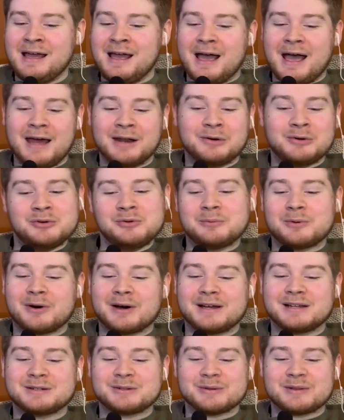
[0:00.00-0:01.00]
And oh
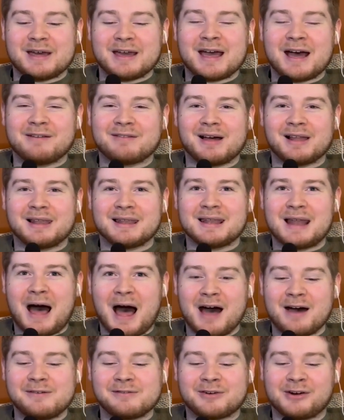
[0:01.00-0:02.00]
boy, do they have a
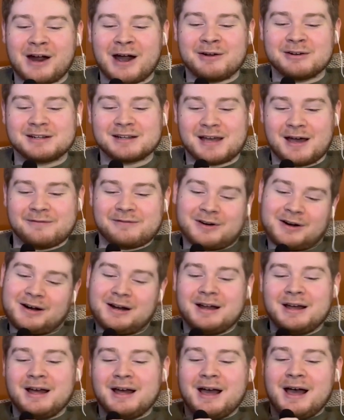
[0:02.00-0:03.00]
lot of ground to cover.
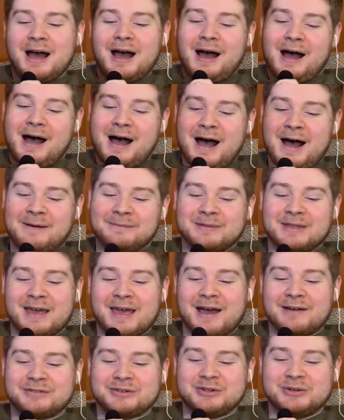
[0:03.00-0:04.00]
They
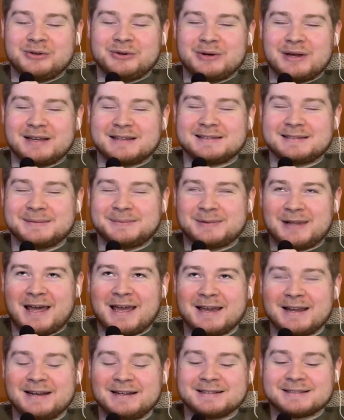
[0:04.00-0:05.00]
have to
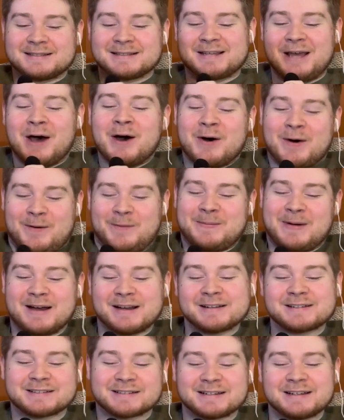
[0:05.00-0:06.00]
explain so
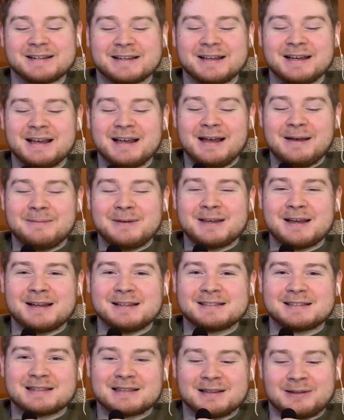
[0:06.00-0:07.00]
much
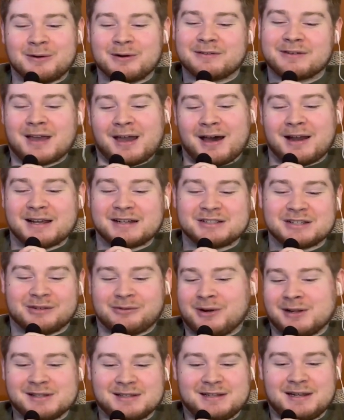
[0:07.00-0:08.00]
because the lore of Chaotic just
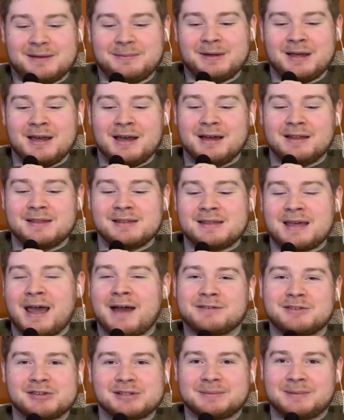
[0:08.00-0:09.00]
runs deep. They
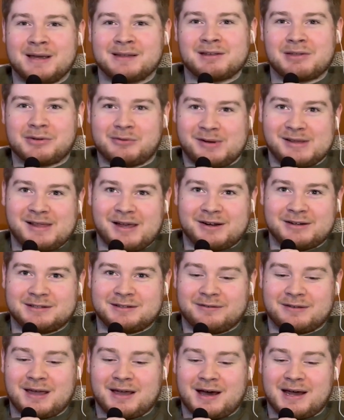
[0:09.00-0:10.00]
have to explain the 3 layers
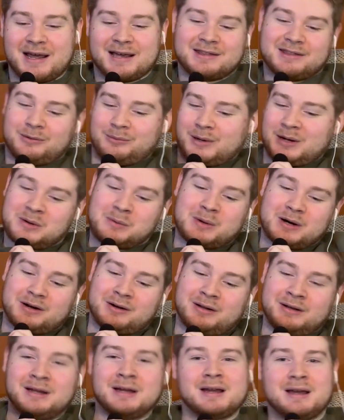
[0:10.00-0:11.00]
of Chaotic: the real
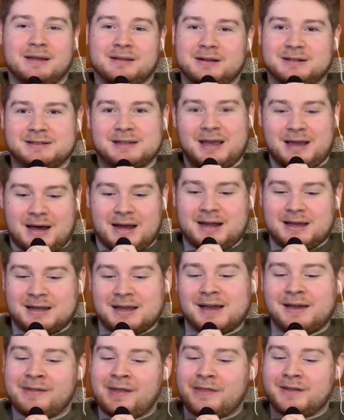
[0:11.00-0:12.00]
world, there's Chaotic,
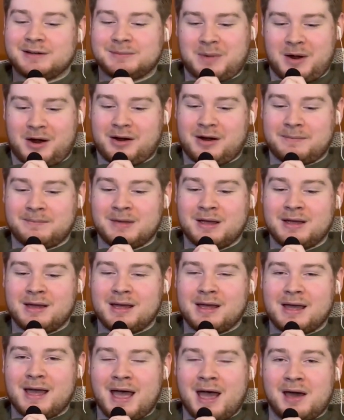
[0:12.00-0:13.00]
and then there's Param.
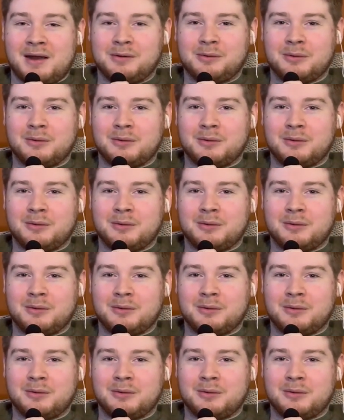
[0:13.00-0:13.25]
And